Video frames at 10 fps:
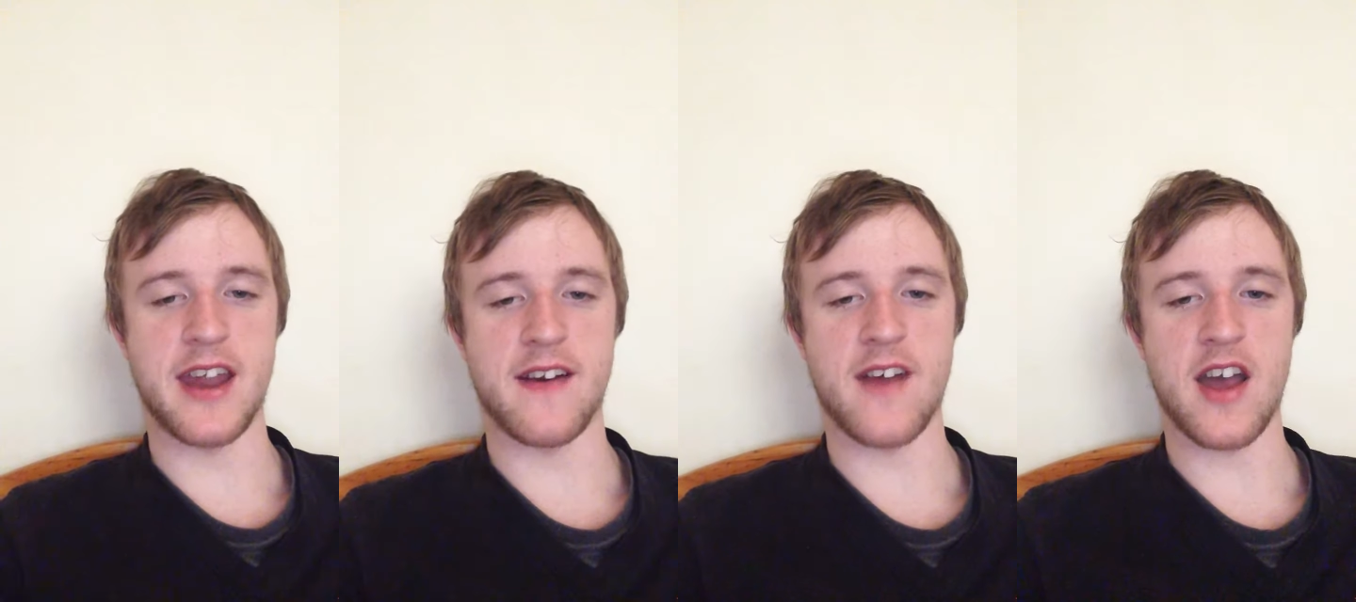
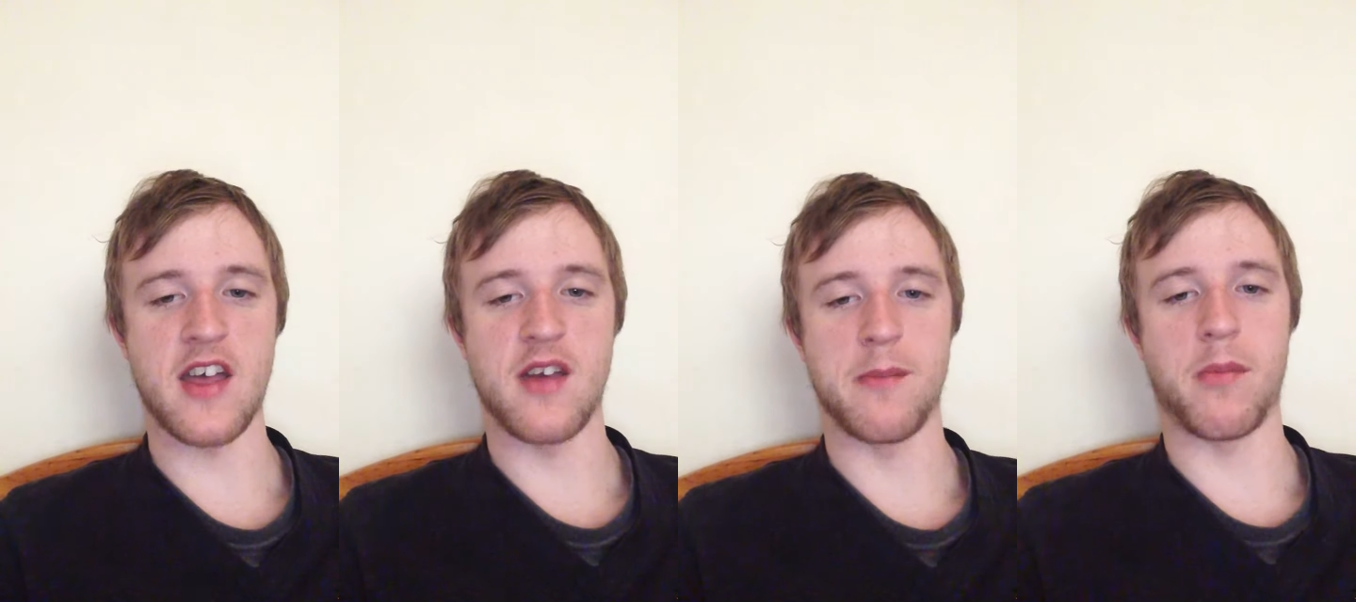era,
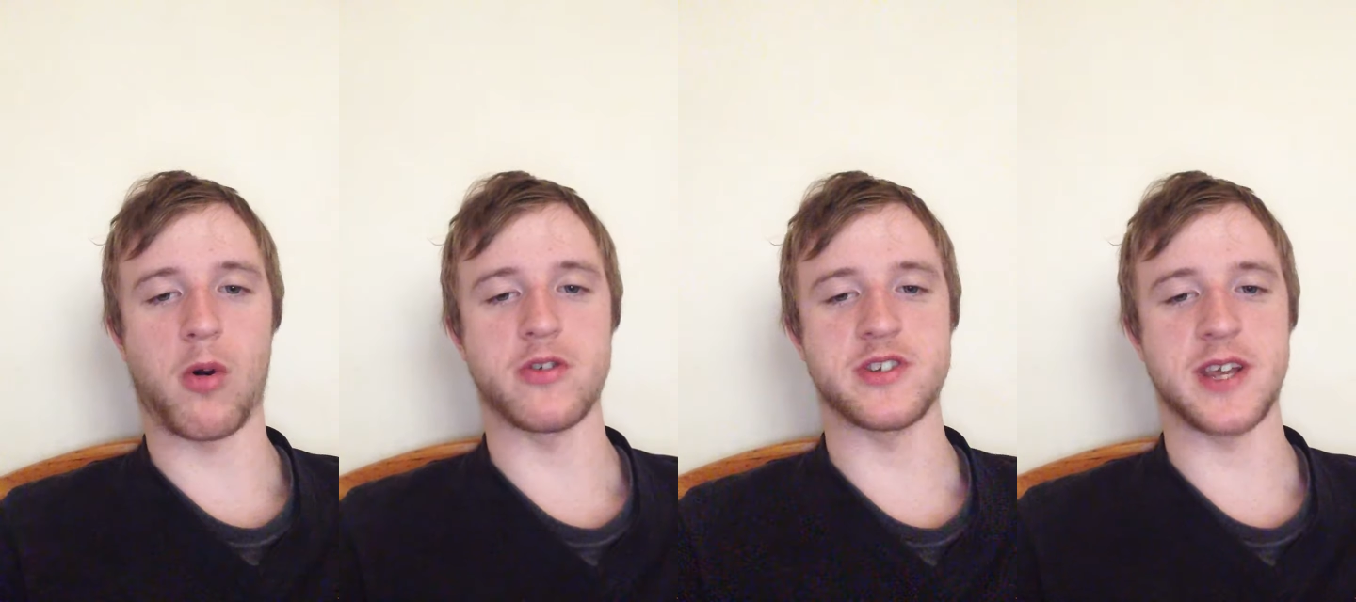
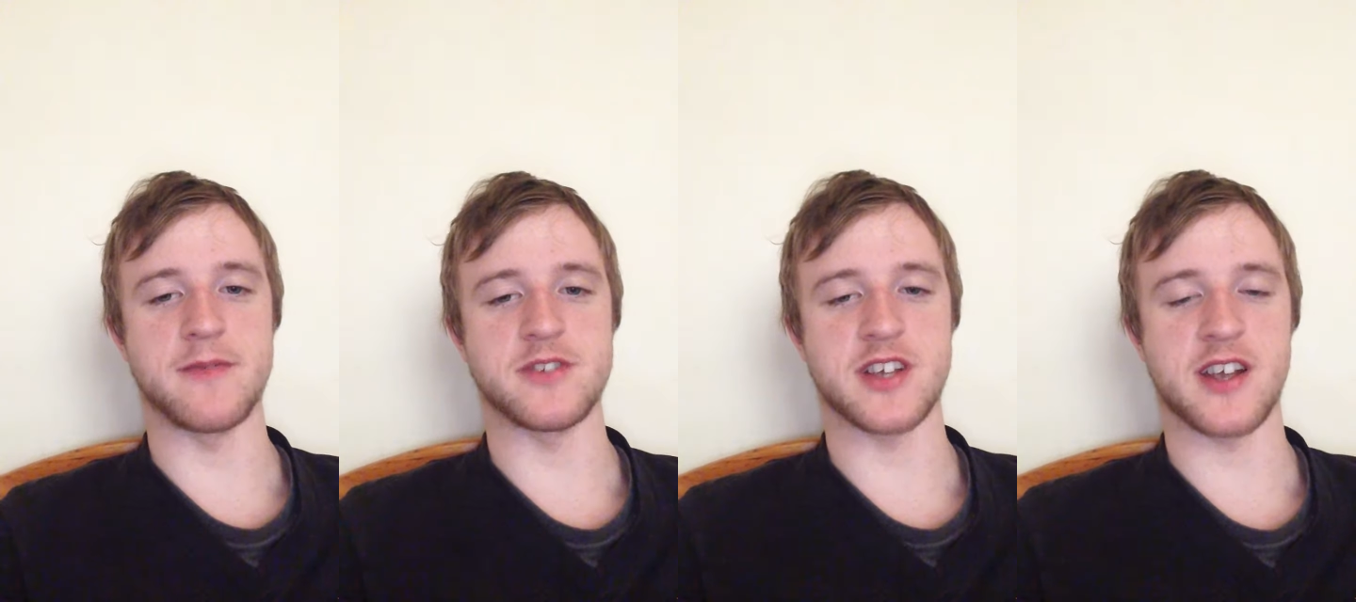more
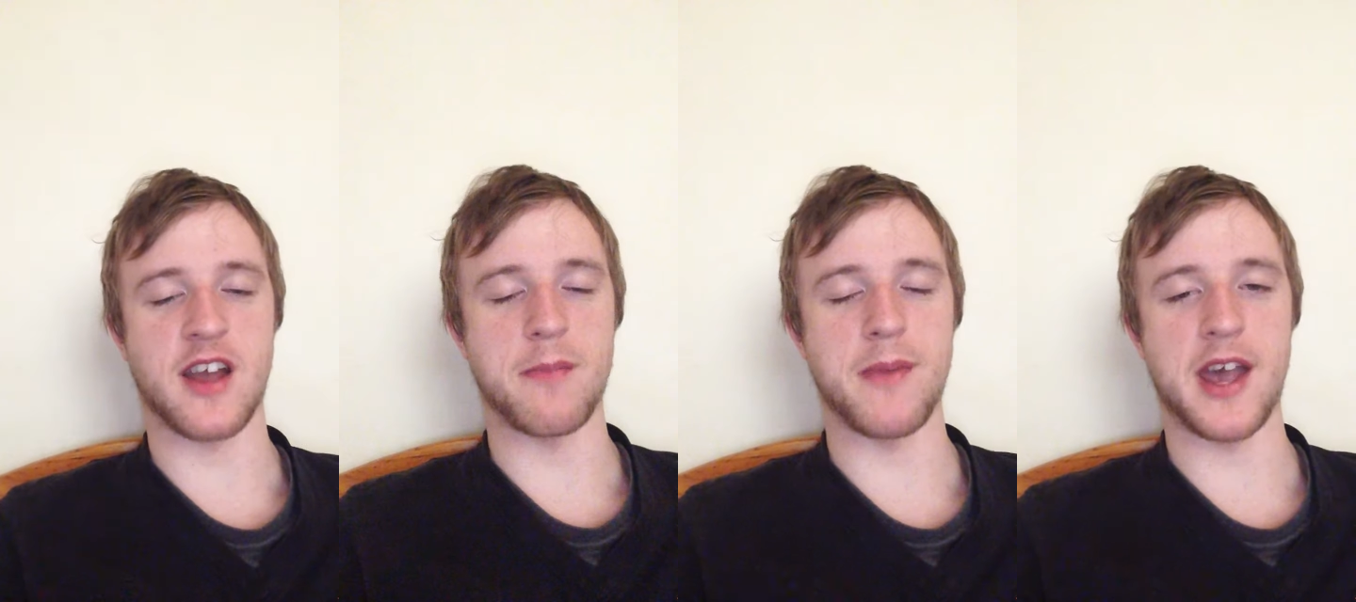teams could
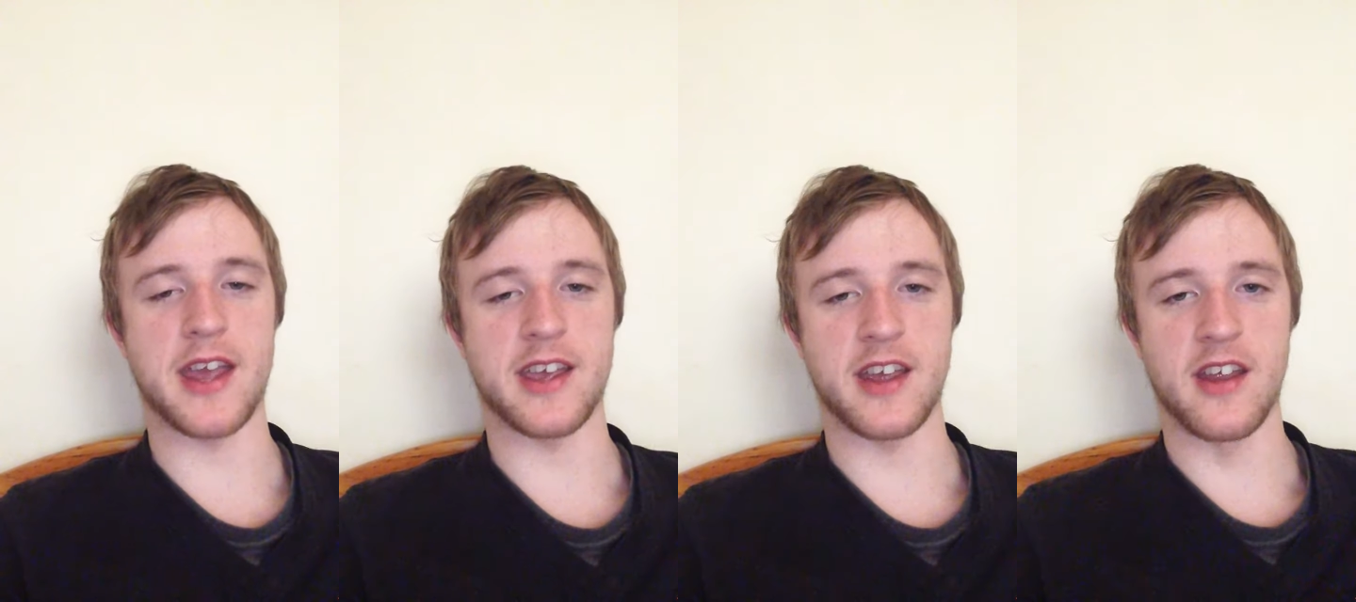come
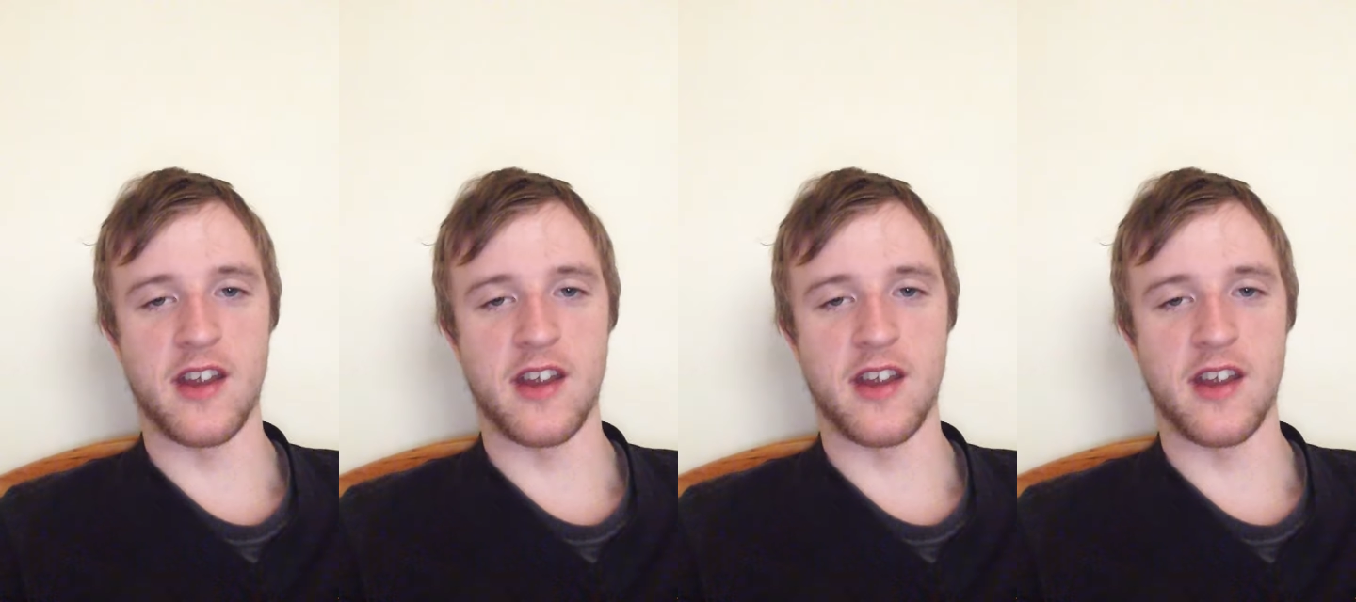back.